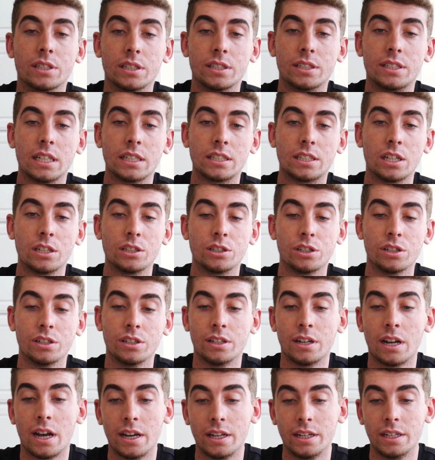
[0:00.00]
a
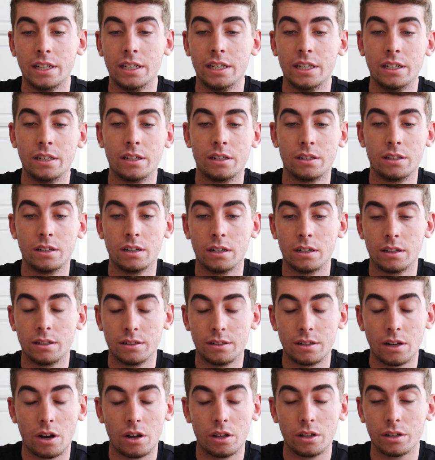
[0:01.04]

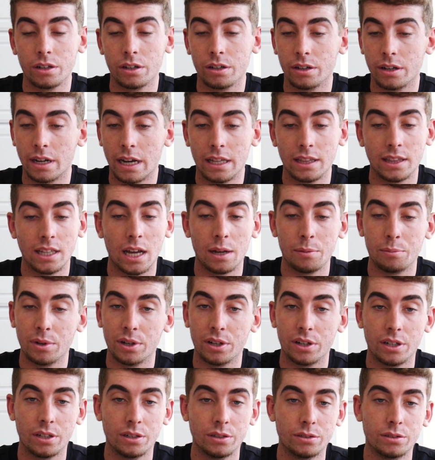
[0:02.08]
$690 headlight
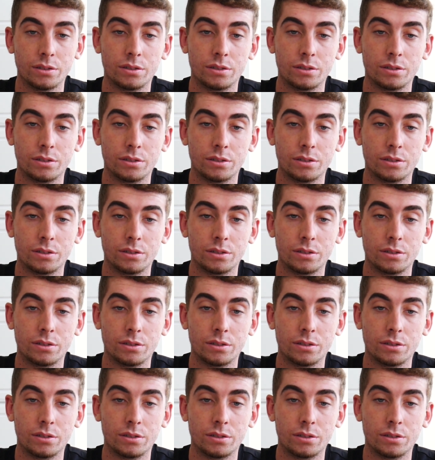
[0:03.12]
build.